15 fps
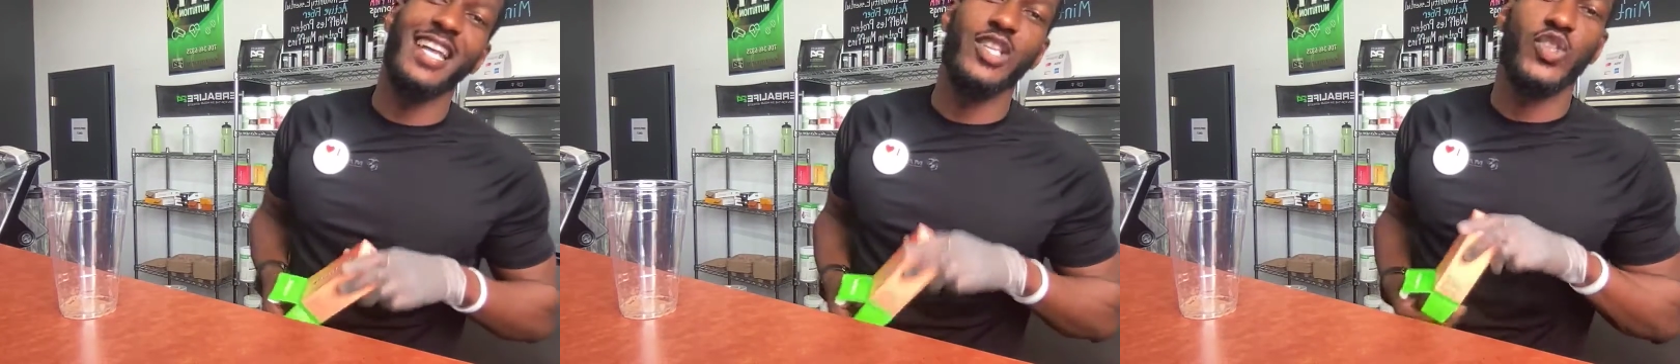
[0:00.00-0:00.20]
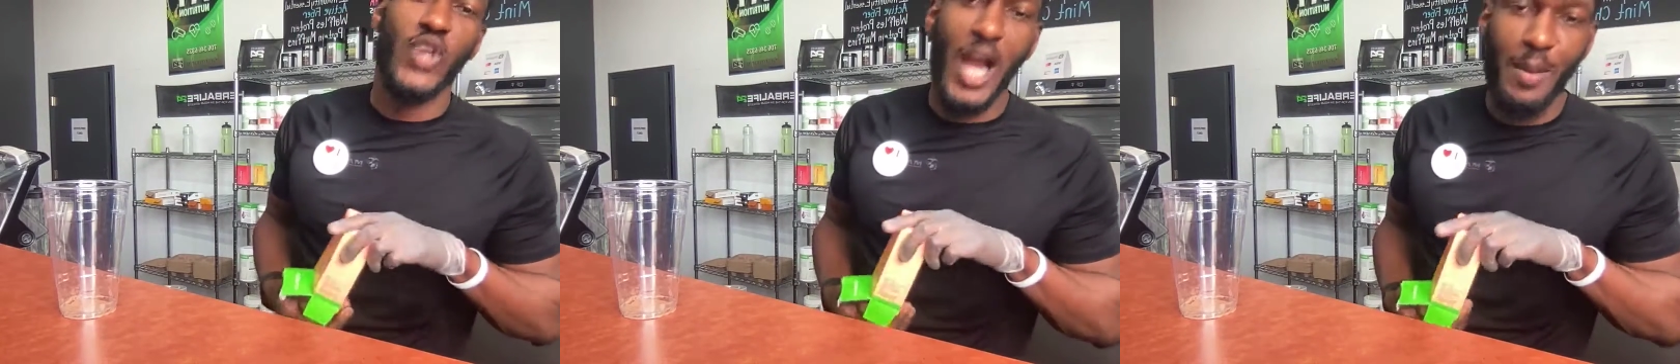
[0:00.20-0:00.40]
a
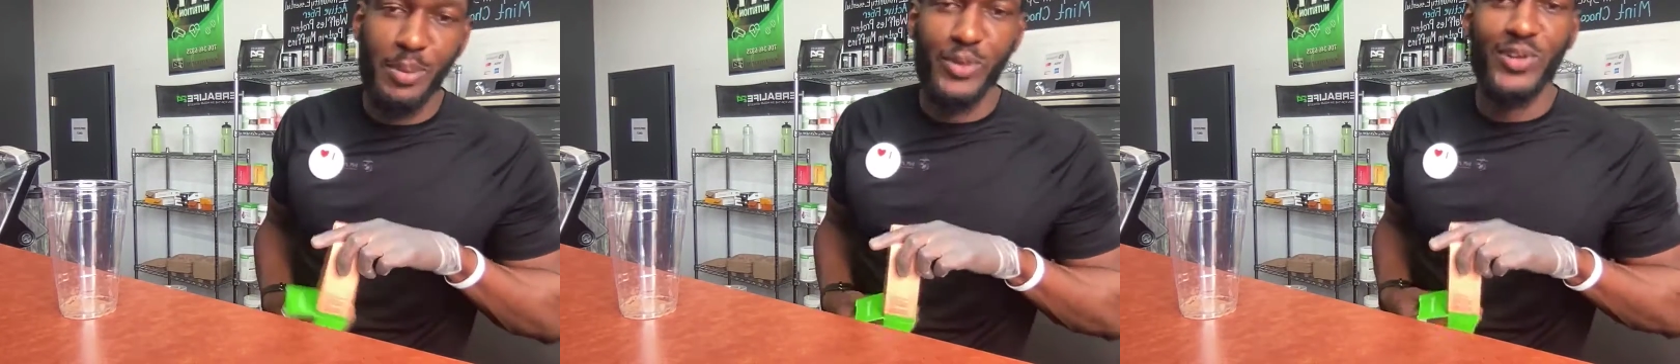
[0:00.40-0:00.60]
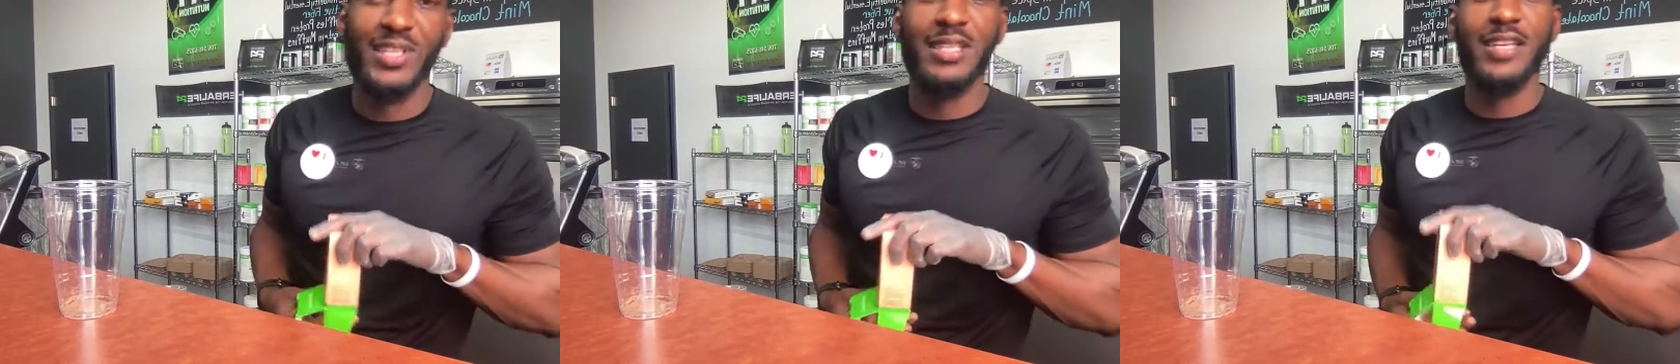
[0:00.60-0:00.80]

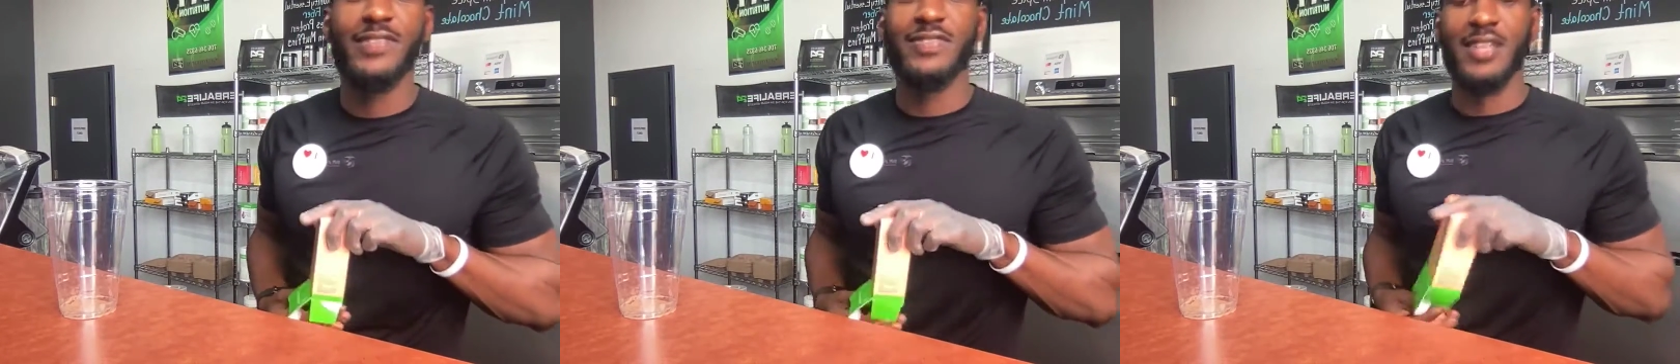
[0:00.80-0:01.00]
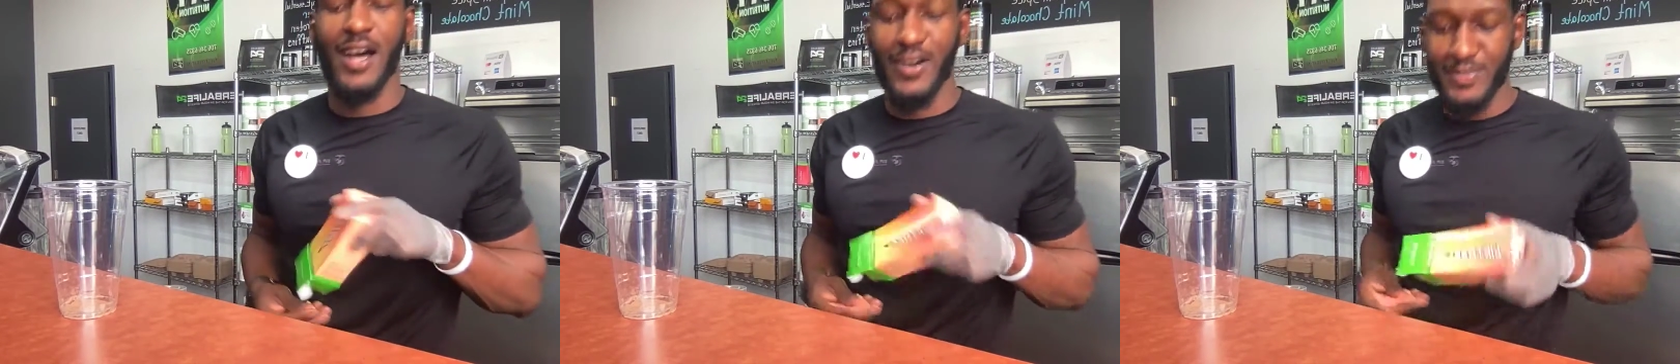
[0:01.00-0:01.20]
tropical
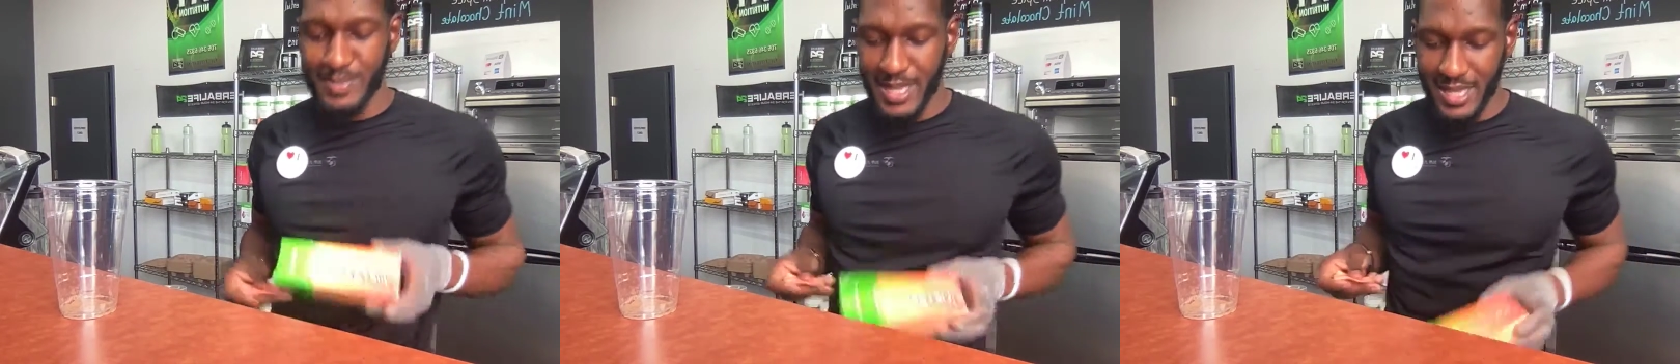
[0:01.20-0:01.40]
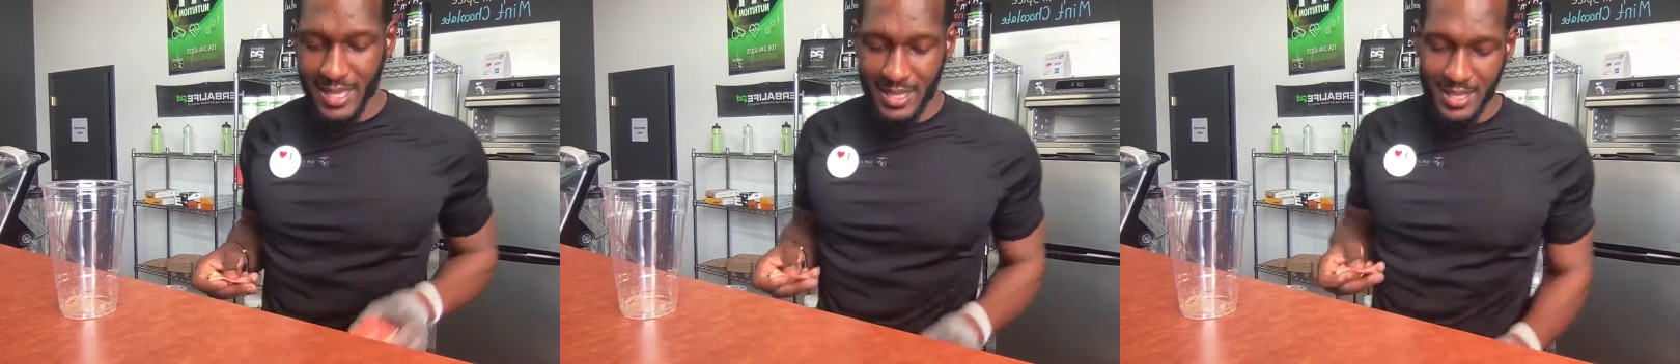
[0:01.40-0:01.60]
liftoff,
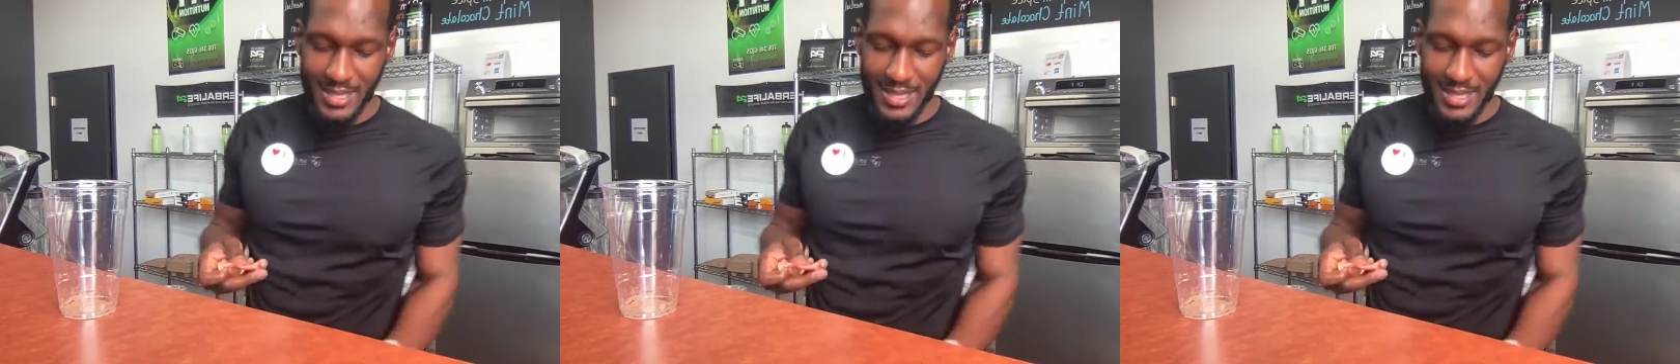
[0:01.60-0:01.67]
man.